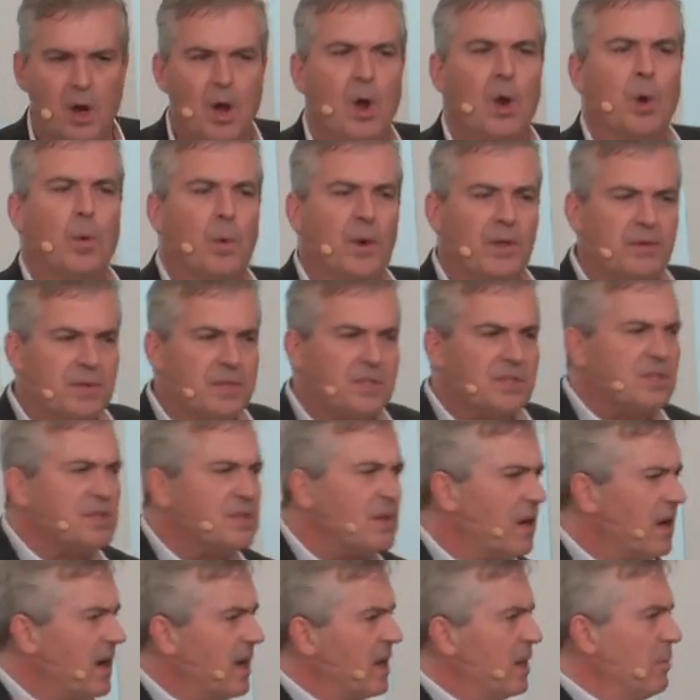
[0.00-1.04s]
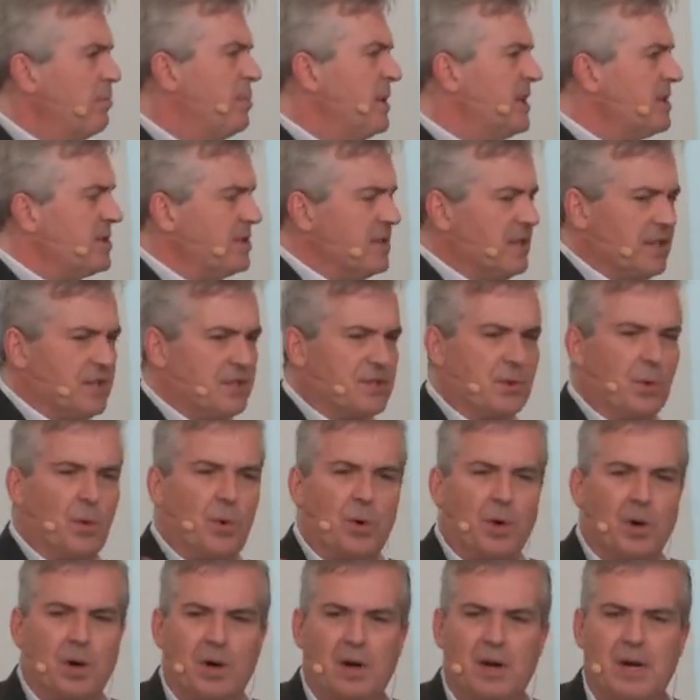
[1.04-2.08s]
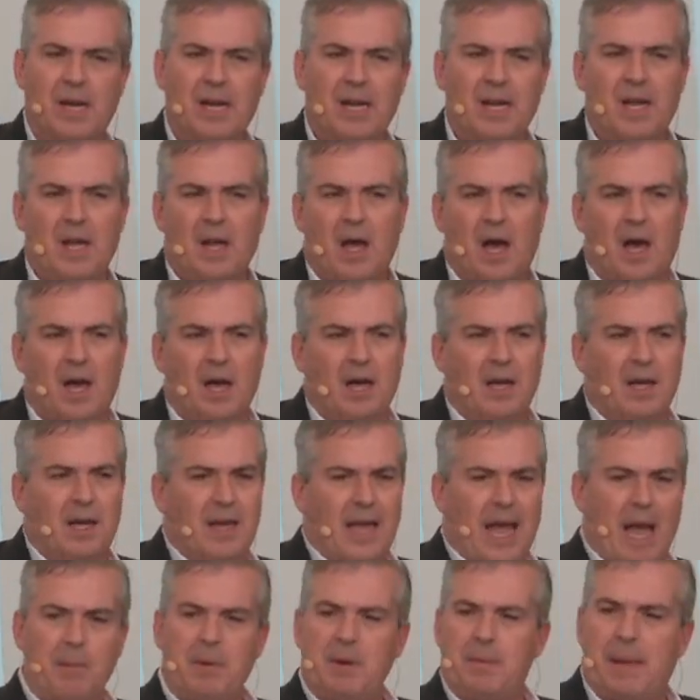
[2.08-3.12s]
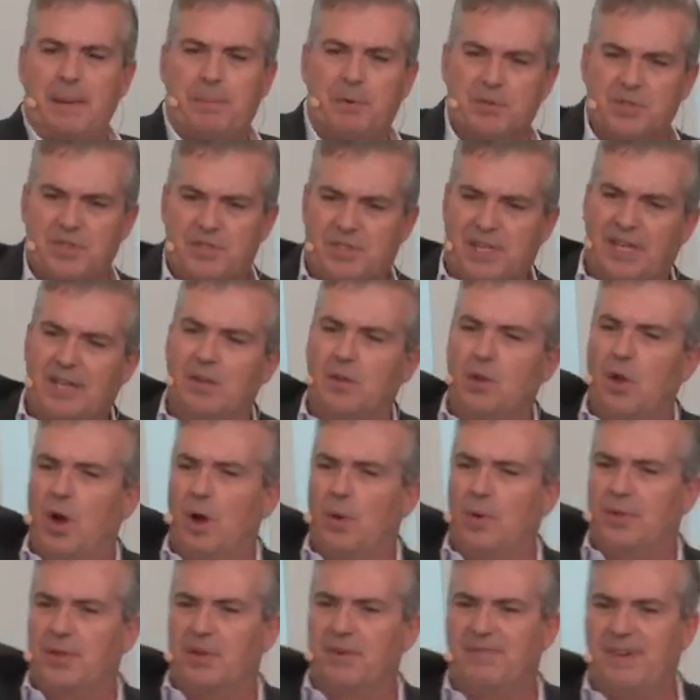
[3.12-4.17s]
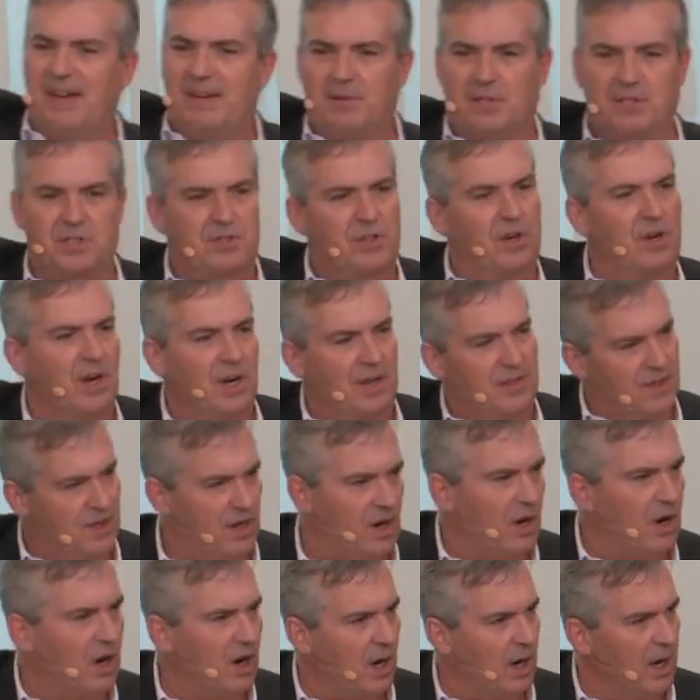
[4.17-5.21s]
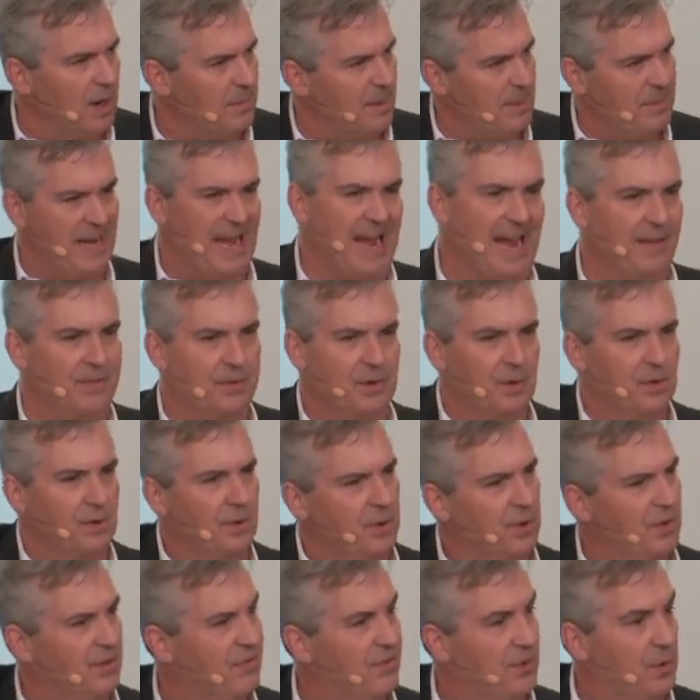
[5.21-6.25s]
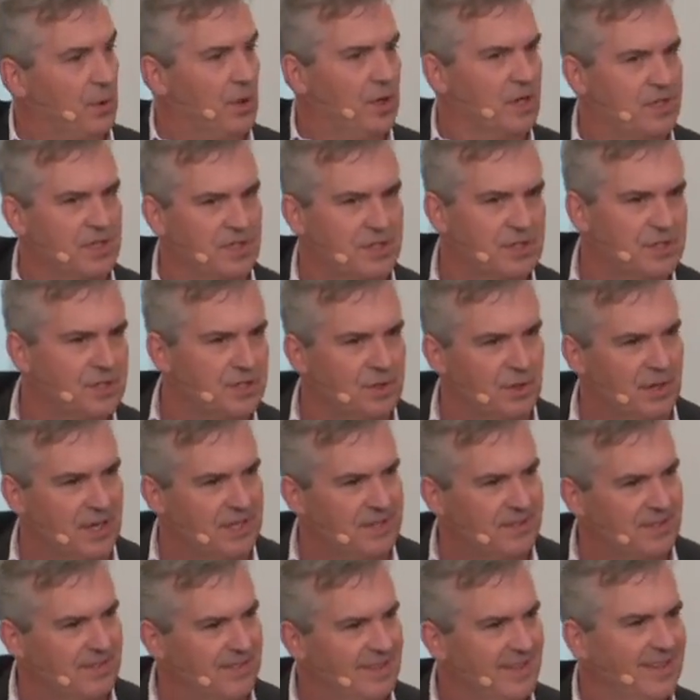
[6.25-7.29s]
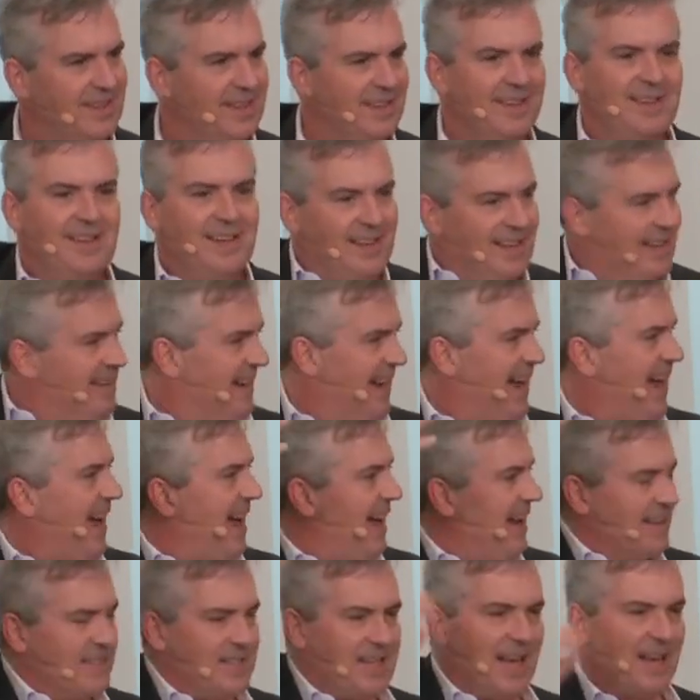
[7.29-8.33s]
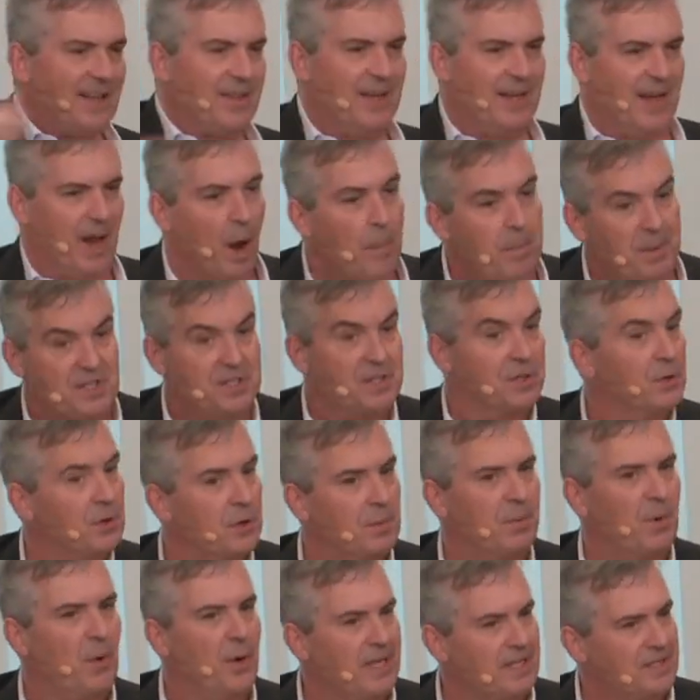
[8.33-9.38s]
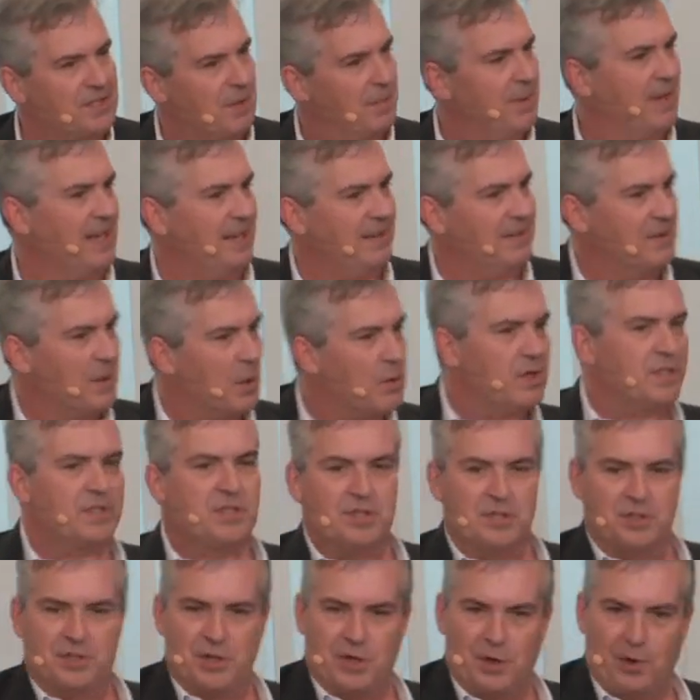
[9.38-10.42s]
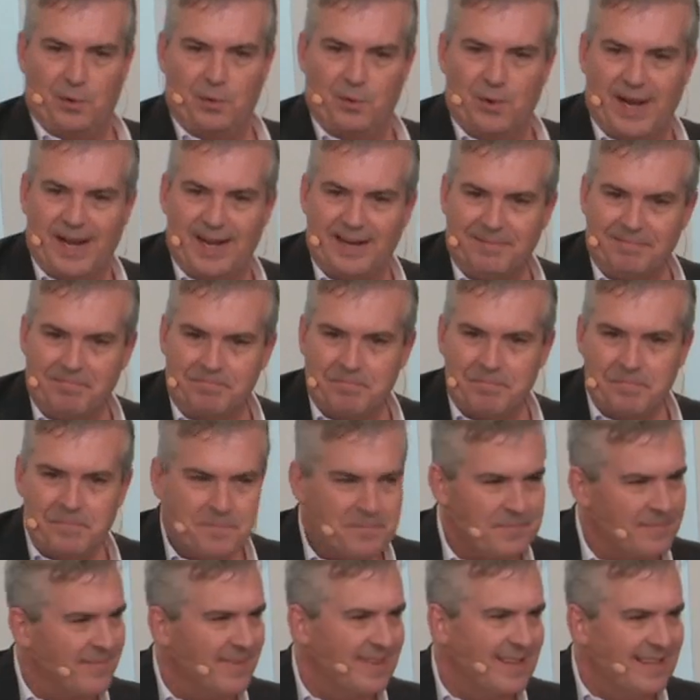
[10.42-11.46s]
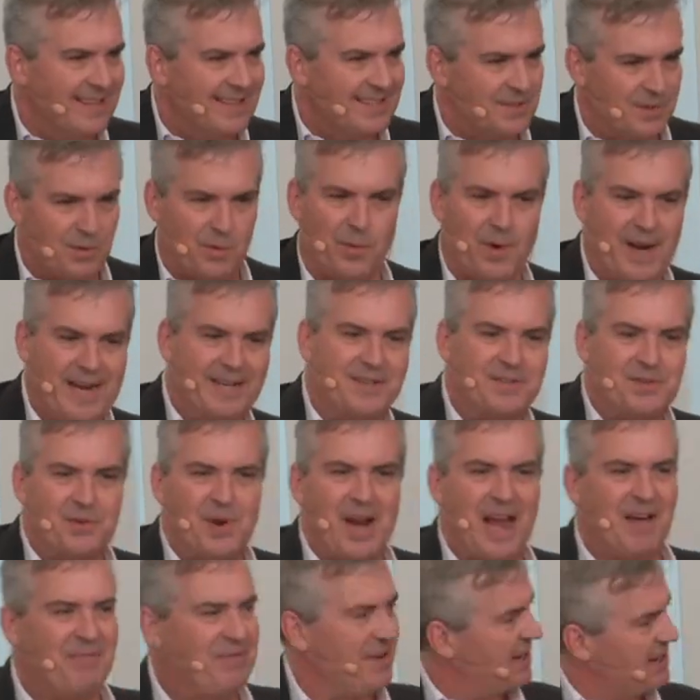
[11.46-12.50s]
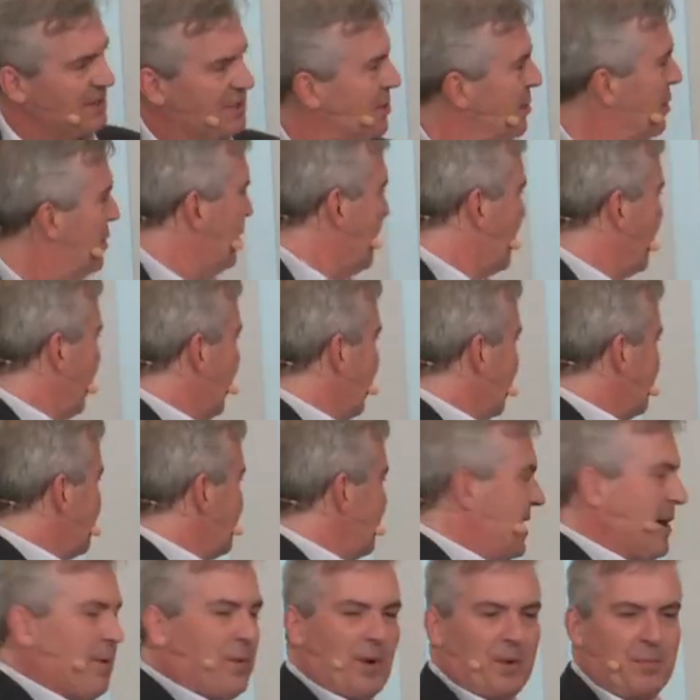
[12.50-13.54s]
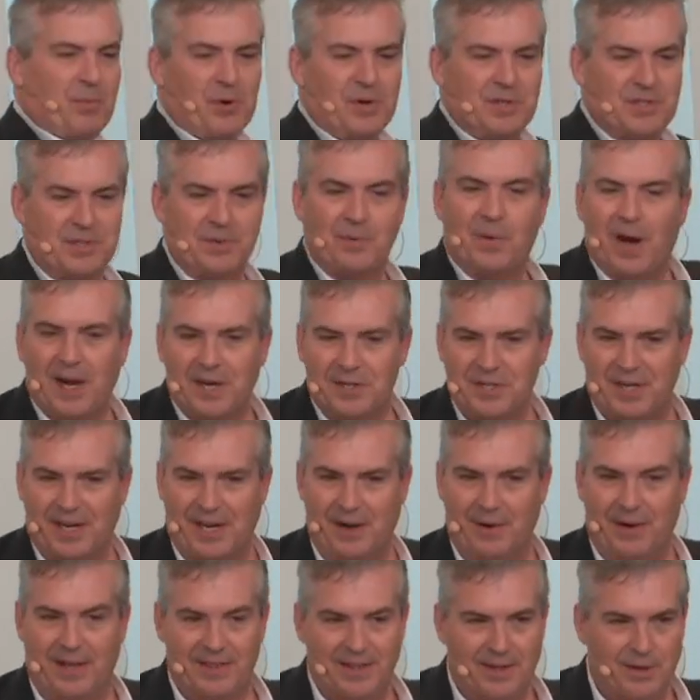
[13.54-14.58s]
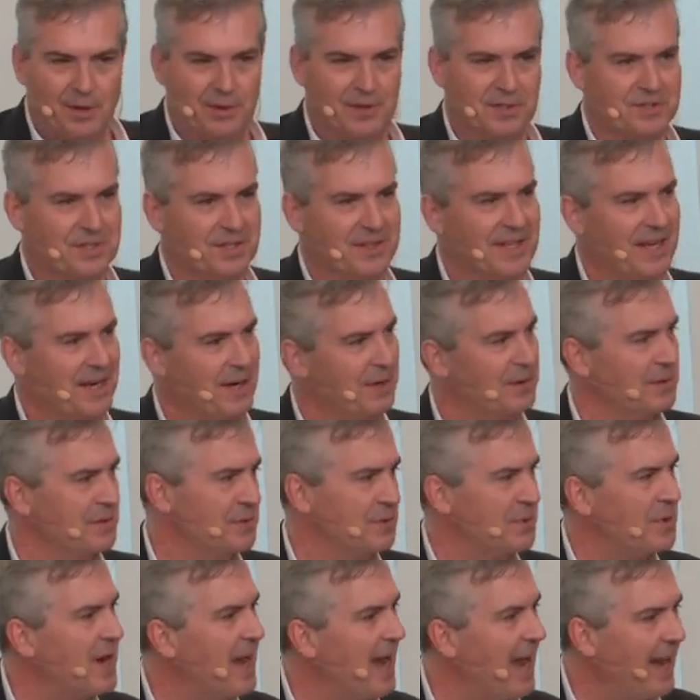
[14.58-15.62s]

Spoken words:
whether it's starting a business or how many people sing along with their favorite song in the car and maybe add their own little flourishes to it. And yeah, exactly, up until the point somebody notices you, right? It's great in traffic until you look around and see that one person watching you, and then all of a sudden that goes away.